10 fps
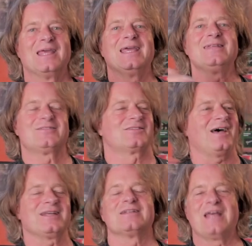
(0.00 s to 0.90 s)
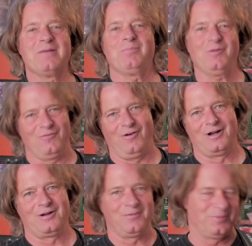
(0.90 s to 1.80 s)
inside an
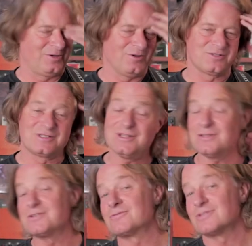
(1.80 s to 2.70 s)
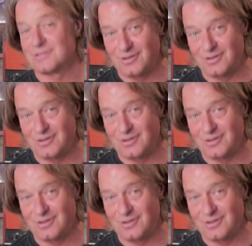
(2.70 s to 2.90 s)
amplifier, because this is